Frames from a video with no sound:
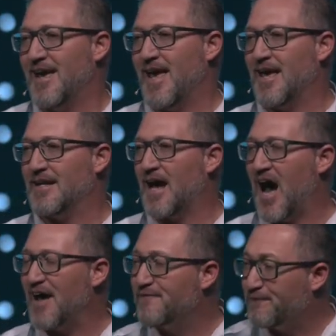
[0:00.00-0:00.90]
And
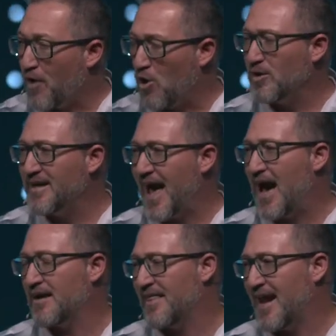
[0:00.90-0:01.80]
I've fallen
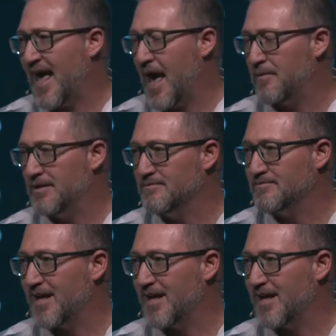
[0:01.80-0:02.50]
out of that habit.